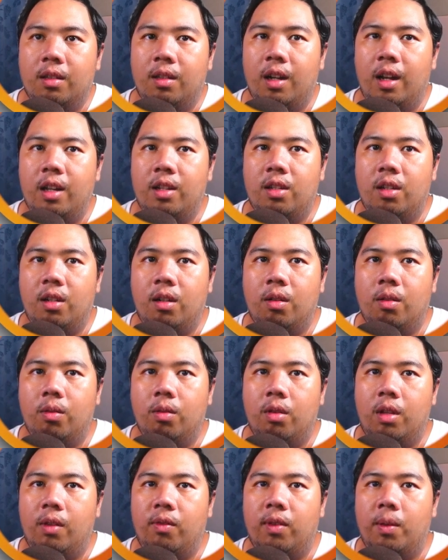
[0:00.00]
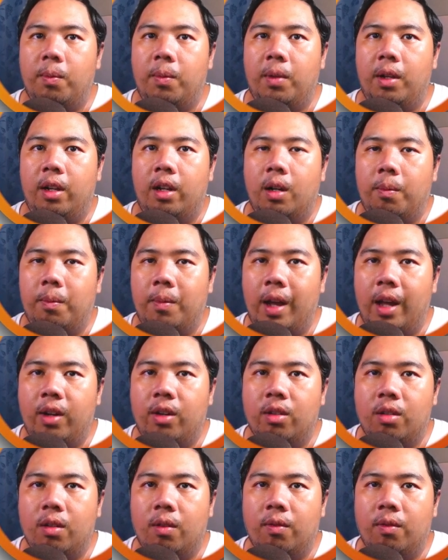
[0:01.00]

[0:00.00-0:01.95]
Strengths include a familiar Microsoft